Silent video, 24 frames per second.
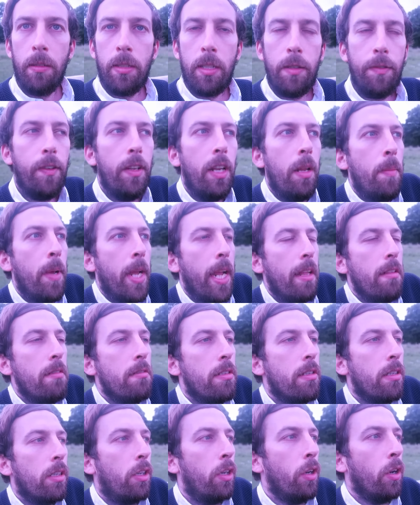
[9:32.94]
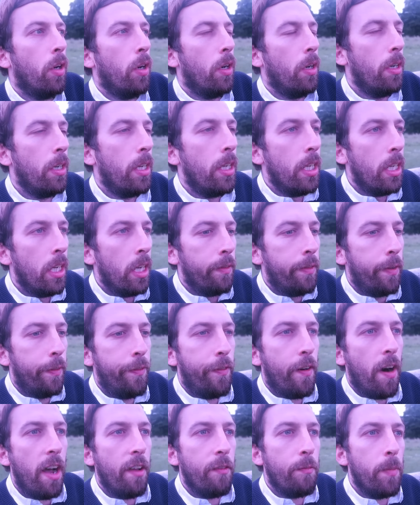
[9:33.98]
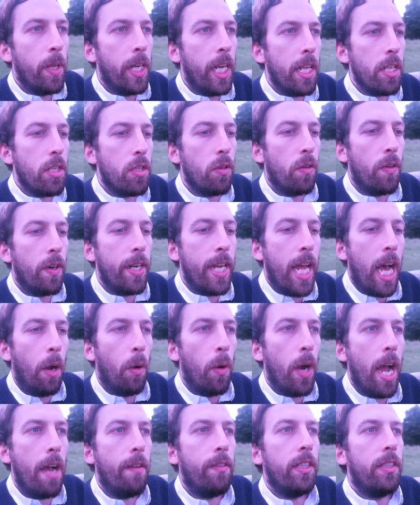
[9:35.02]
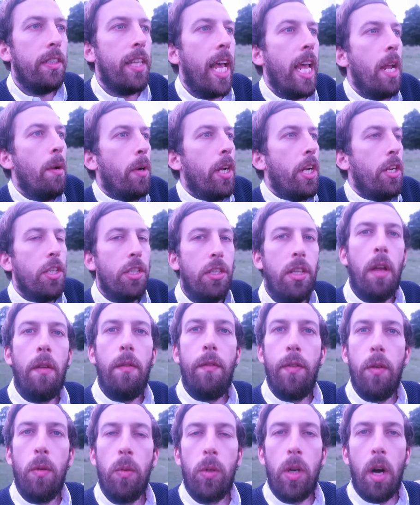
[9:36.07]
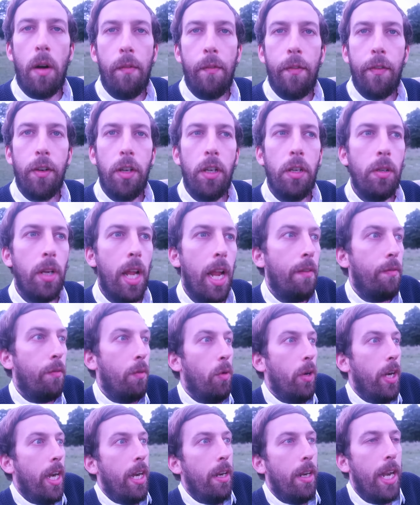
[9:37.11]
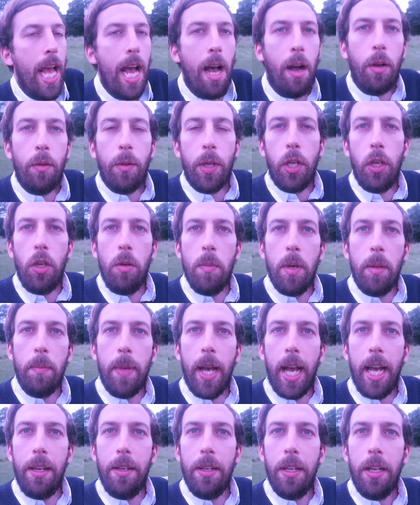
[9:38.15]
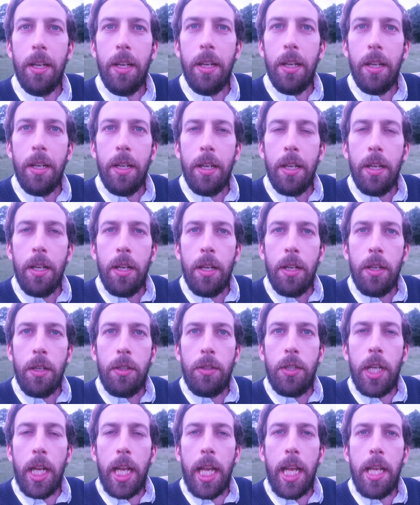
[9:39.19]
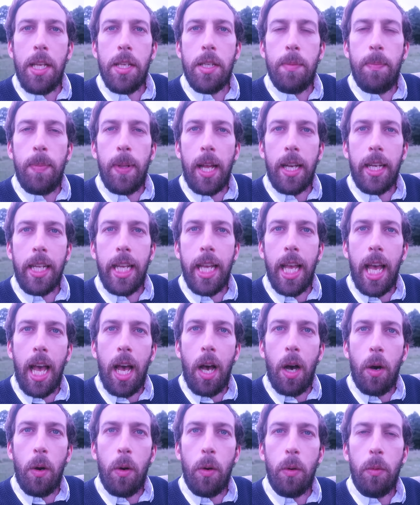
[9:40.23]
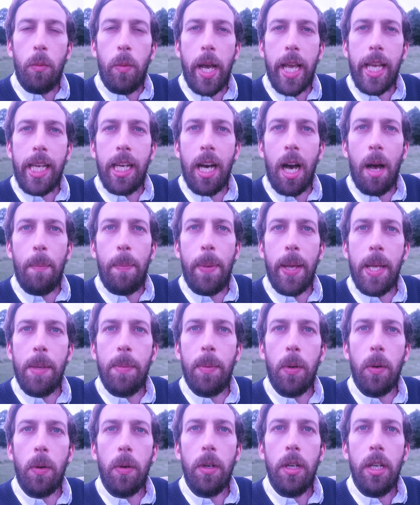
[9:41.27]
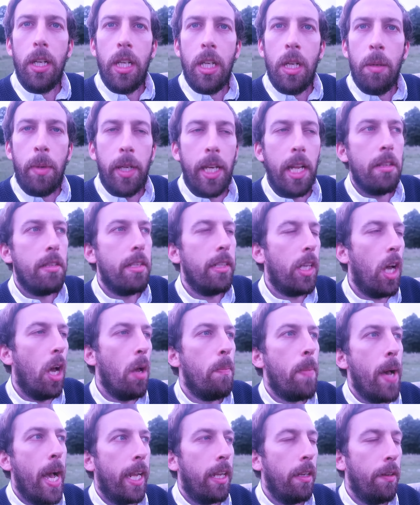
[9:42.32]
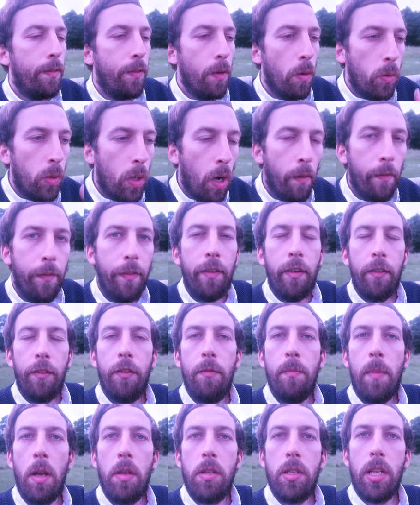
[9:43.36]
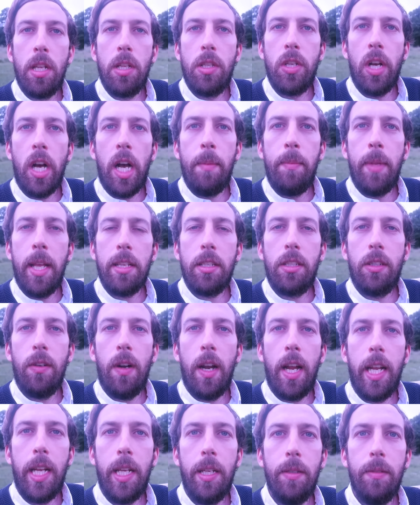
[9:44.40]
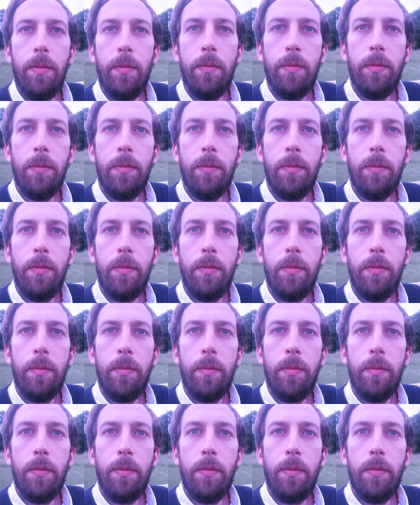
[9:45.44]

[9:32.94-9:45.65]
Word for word: To feel a bit insecure for five minutes or an hour, have a day where you just don't feel confident. We're allowed, we're human, man. Jeez, bloody hell, wake up people. But then to go back and feel confident for most of the time, that's great.